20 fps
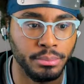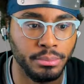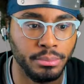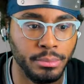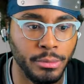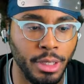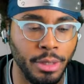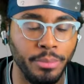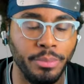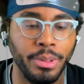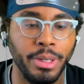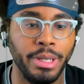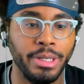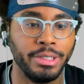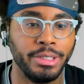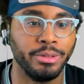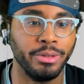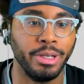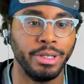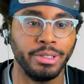They put
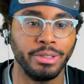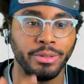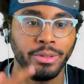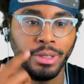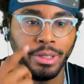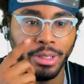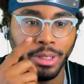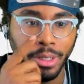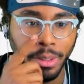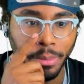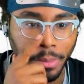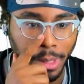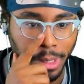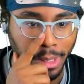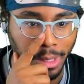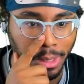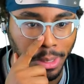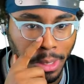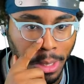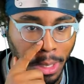H3H3 in there,
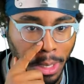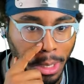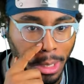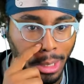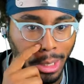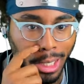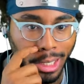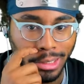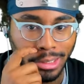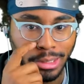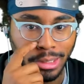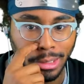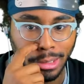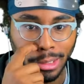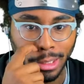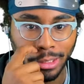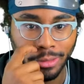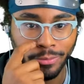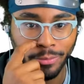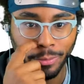man. Classic.
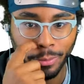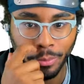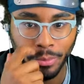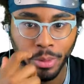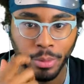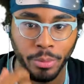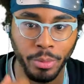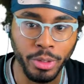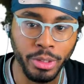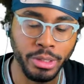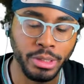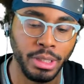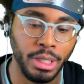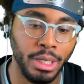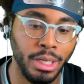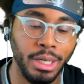Thanks for the memories.